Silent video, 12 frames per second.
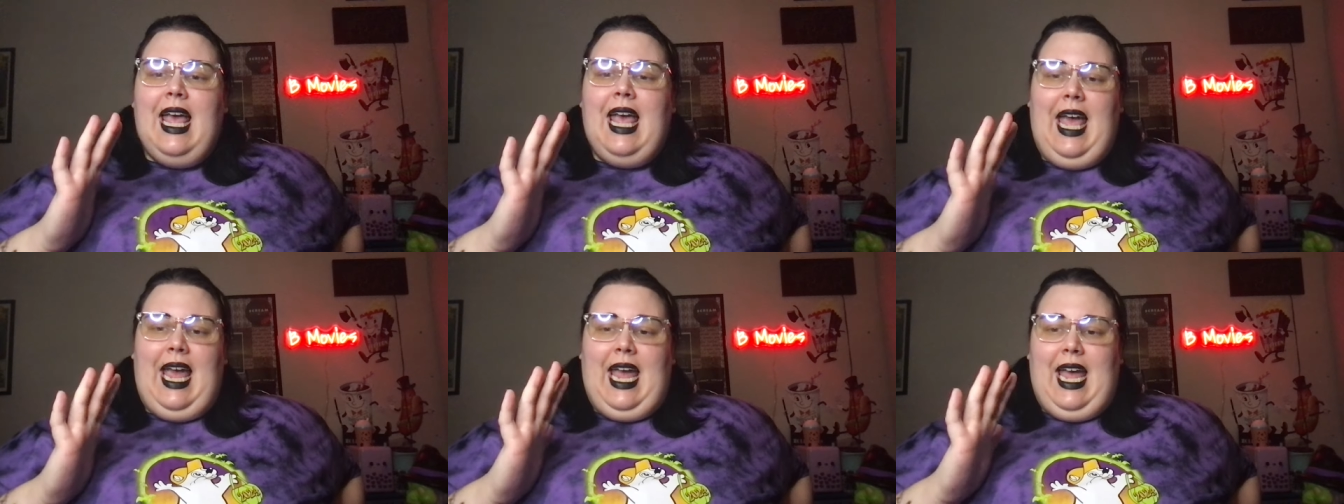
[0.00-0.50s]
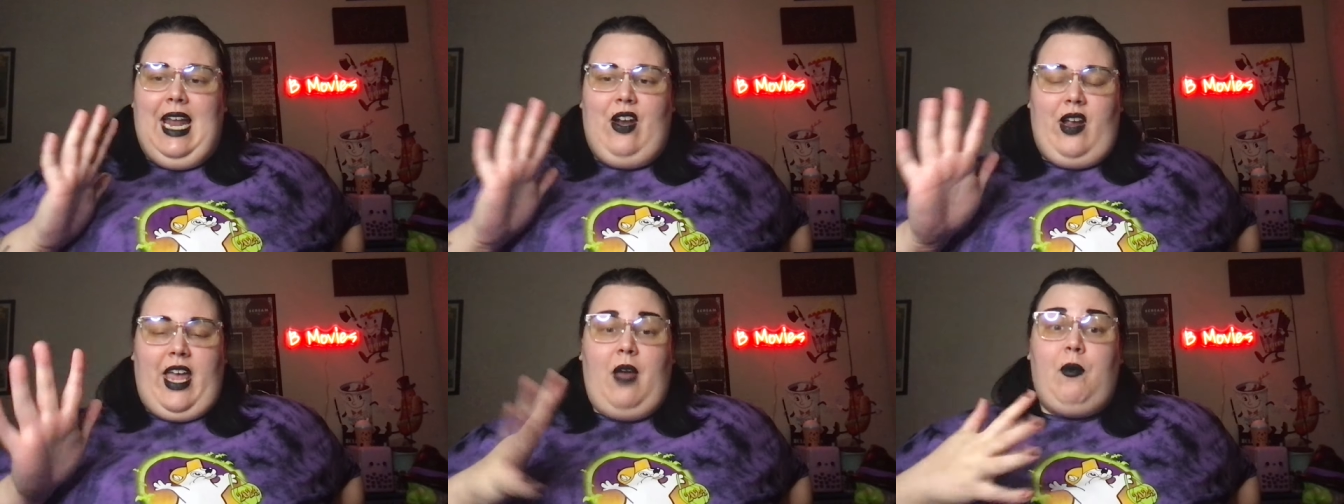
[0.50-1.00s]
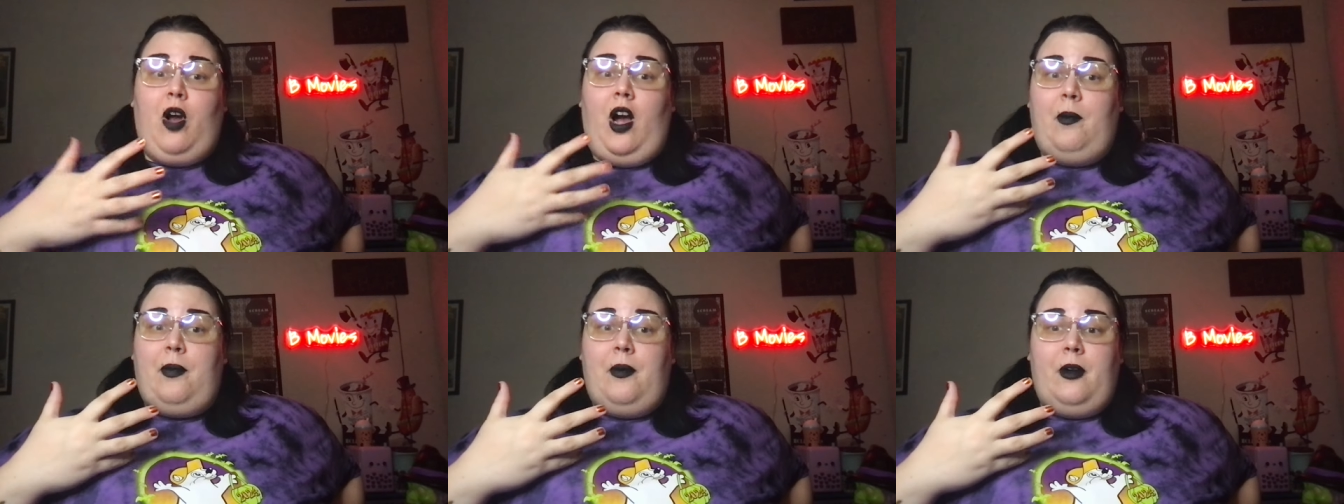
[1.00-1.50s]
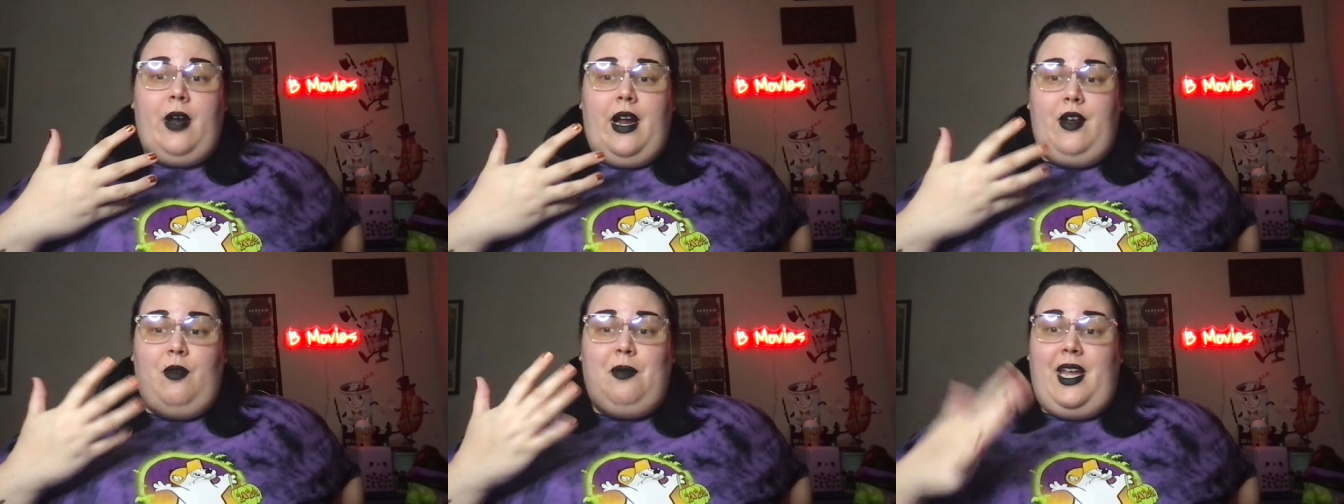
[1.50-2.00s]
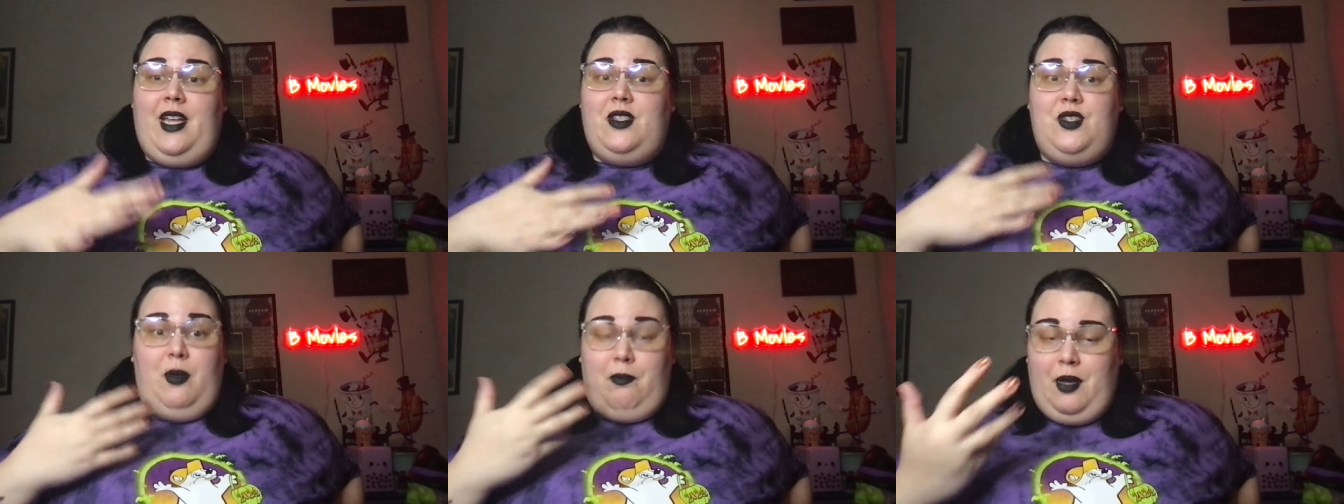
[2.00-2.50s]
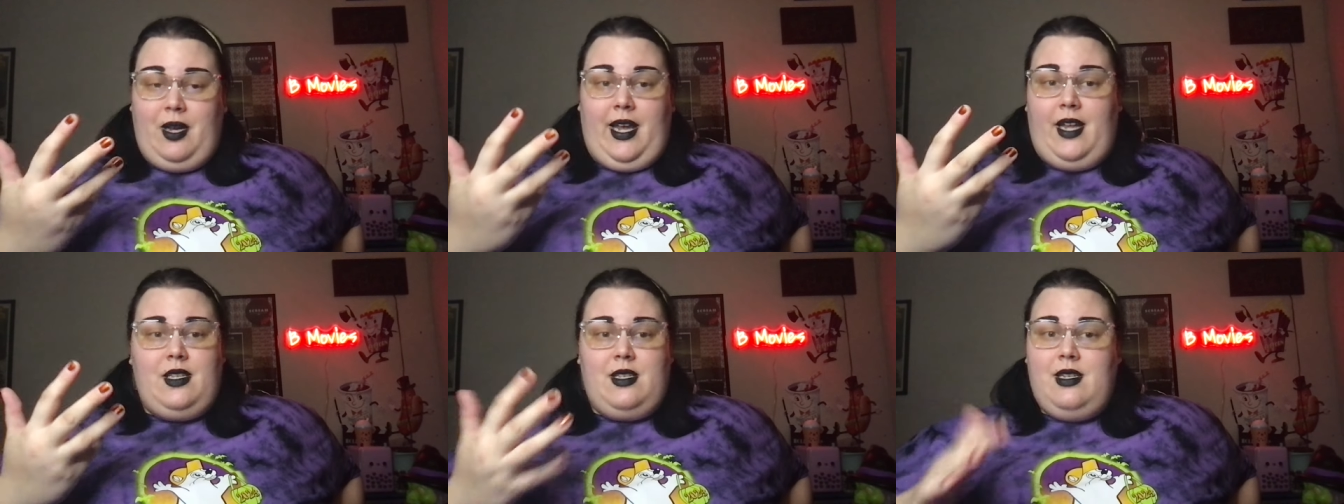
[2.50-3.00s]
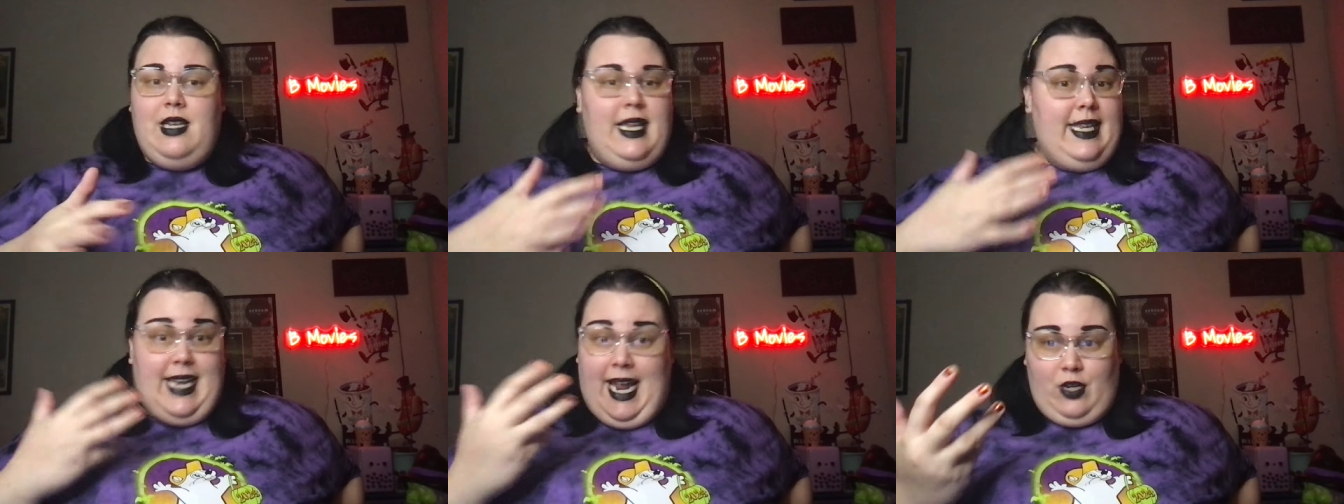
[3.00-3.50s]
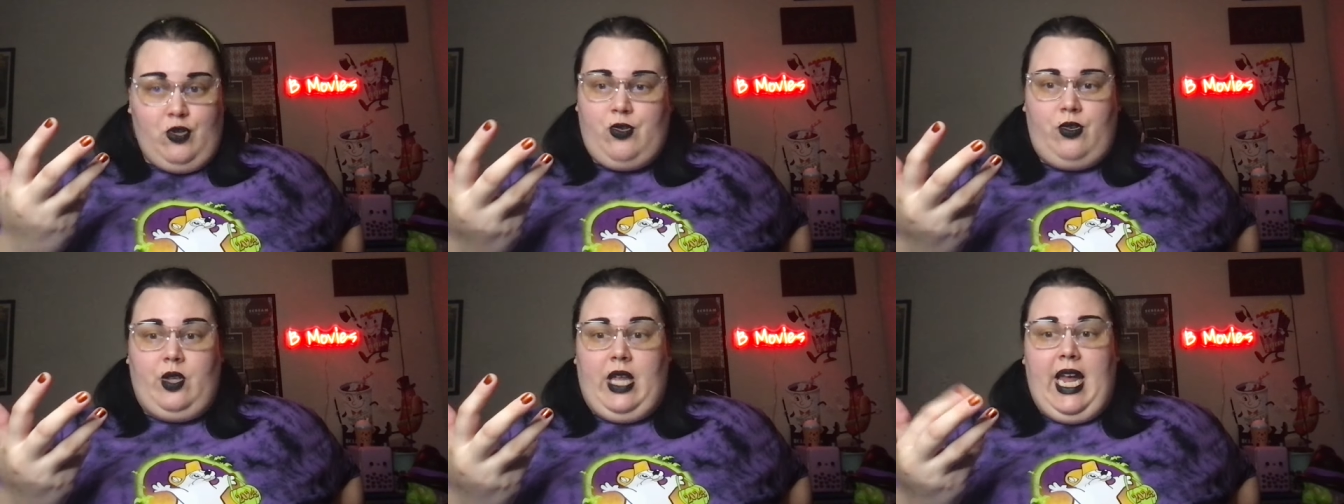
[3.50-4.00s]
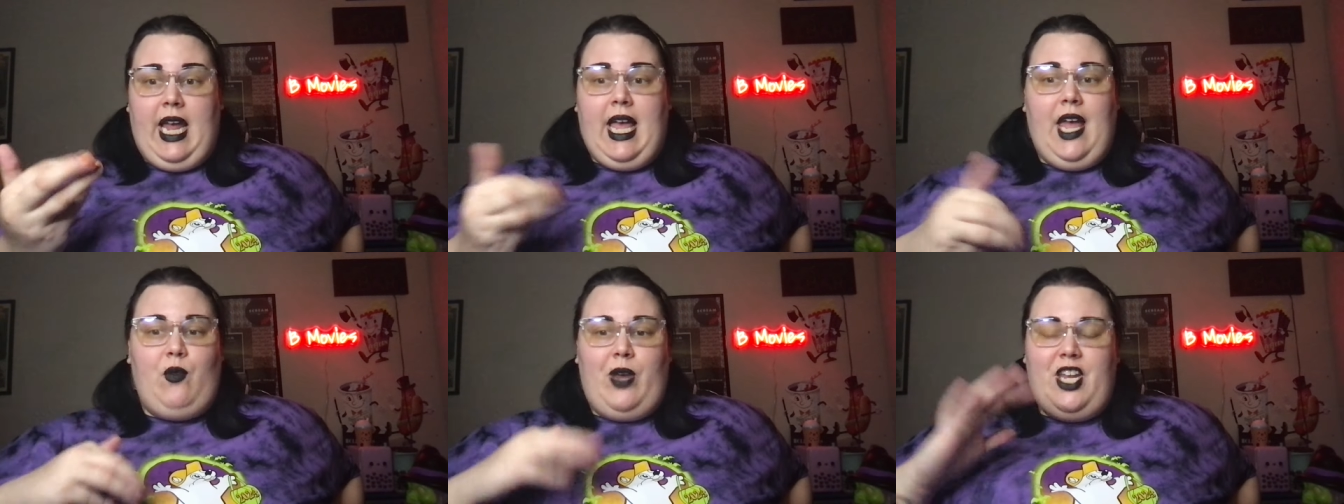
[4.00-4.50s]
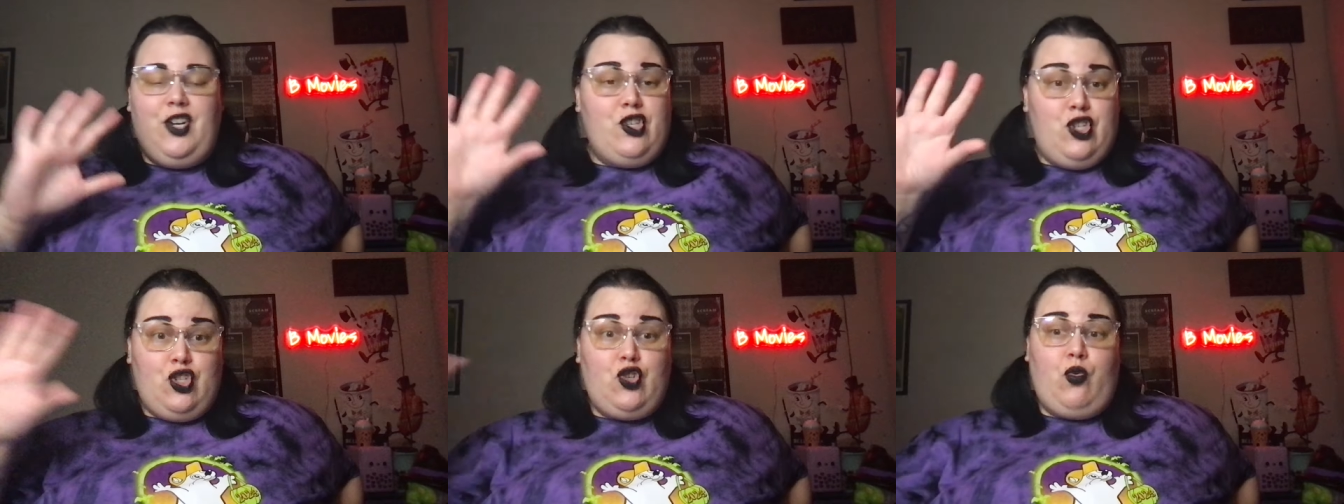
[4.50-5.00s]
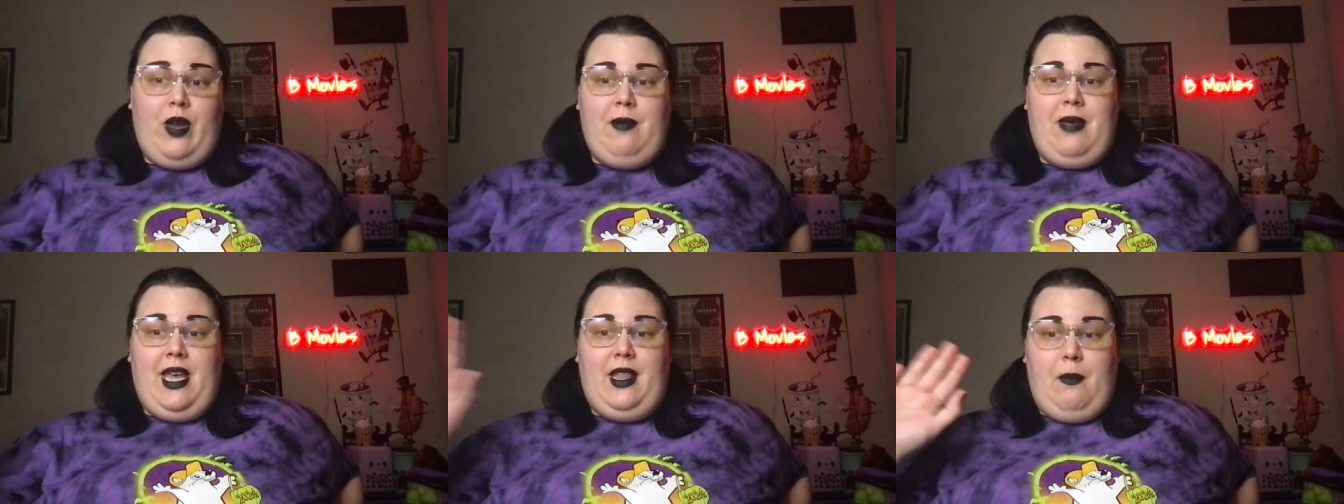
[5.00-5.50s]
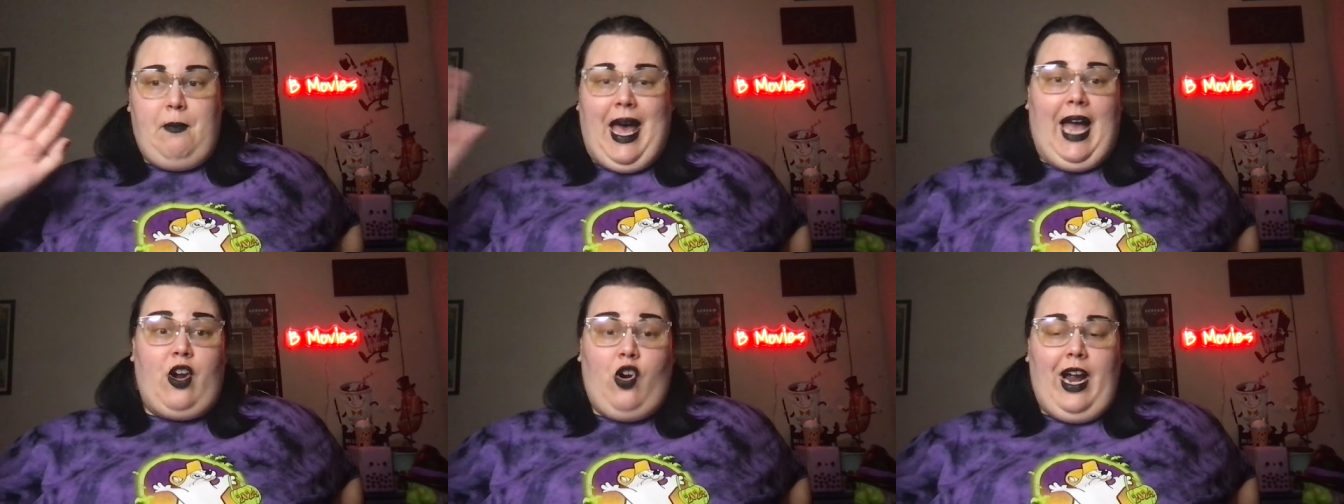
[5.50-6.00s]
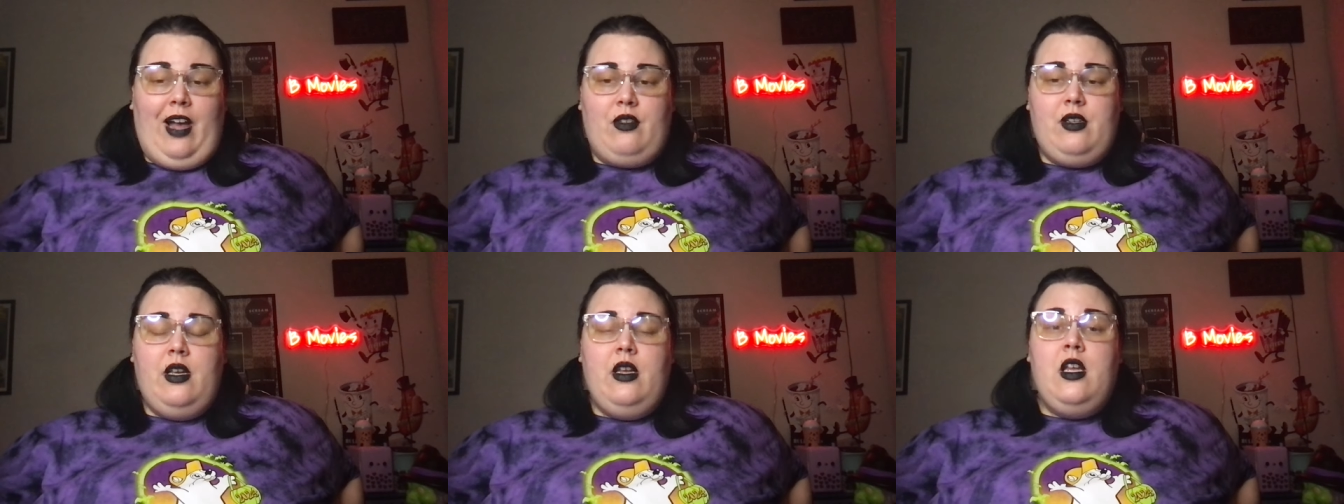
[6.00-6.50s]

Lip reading: And our camera operator begins to book it naturally, and we hear screaming in the background.